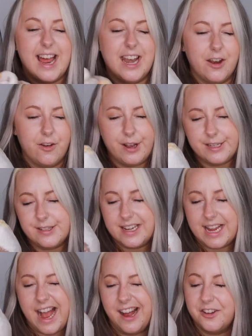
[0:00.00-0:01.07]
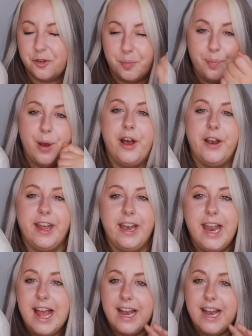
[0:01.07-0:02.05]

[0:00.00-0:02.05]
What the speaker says: and a nice candle burning.